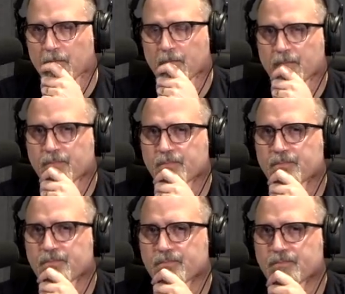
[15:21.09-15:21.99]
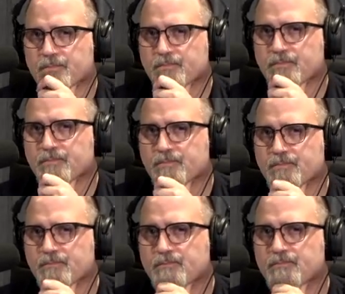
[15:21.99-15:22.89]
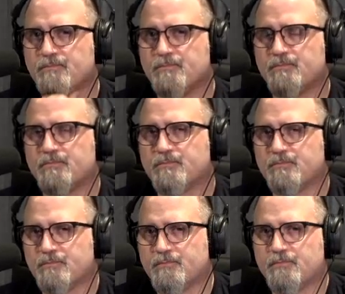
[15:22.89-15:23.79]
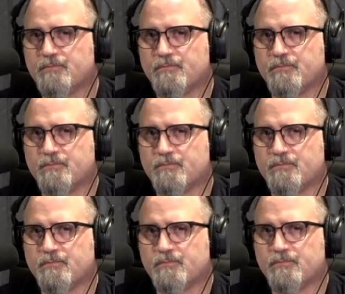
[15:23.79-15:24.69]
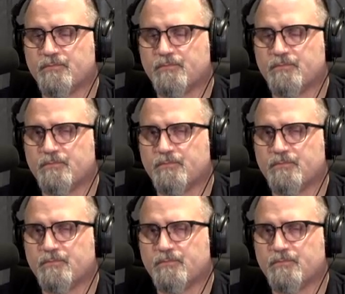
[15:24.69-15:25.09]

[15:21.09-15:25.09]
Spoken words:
(not speaking)